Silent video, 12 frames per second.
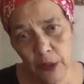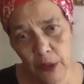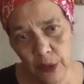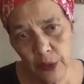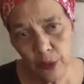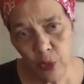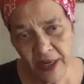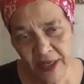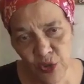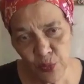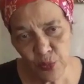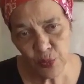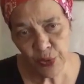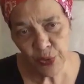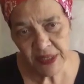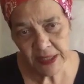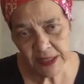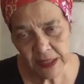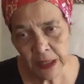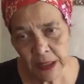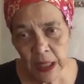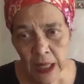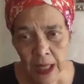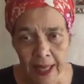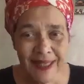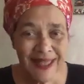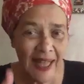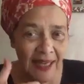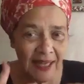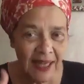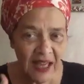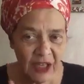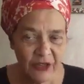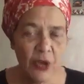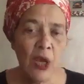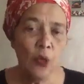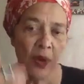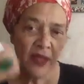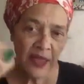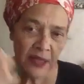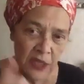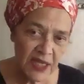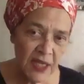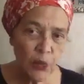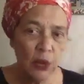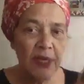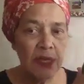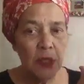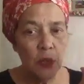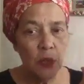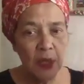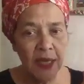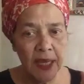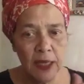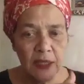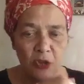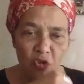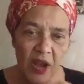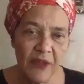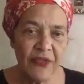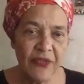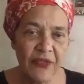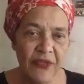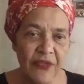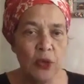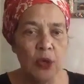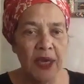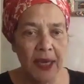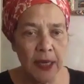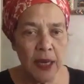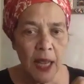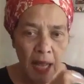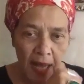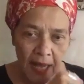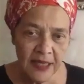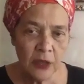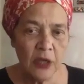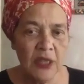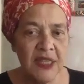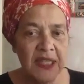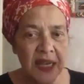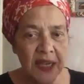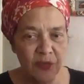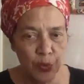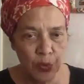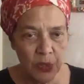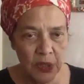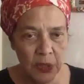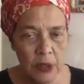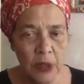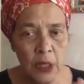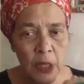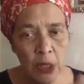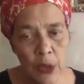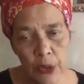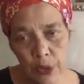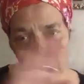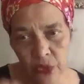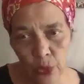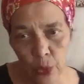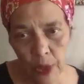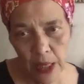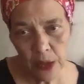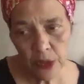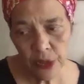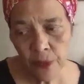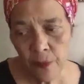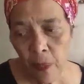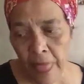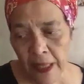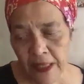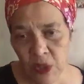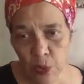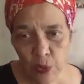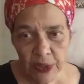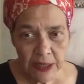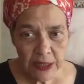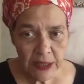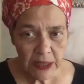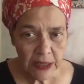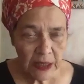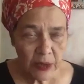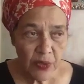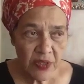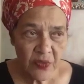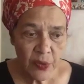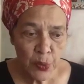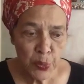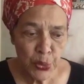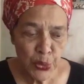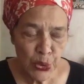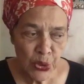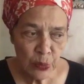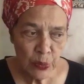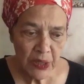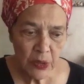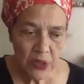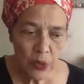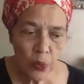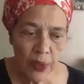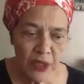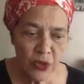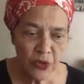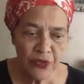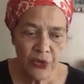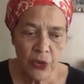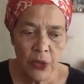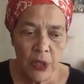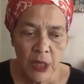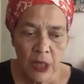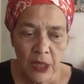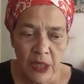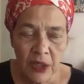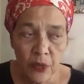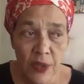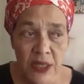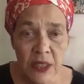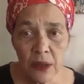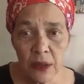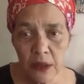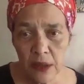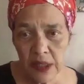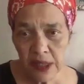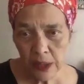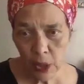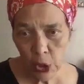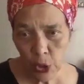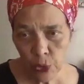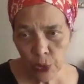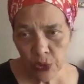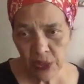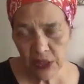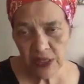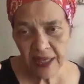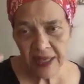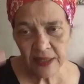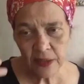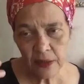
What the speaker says: white supremacy. And that life was then circulated again, trafficked again as an enslaved person throughout. So that it was very important, because quite often it was not included, that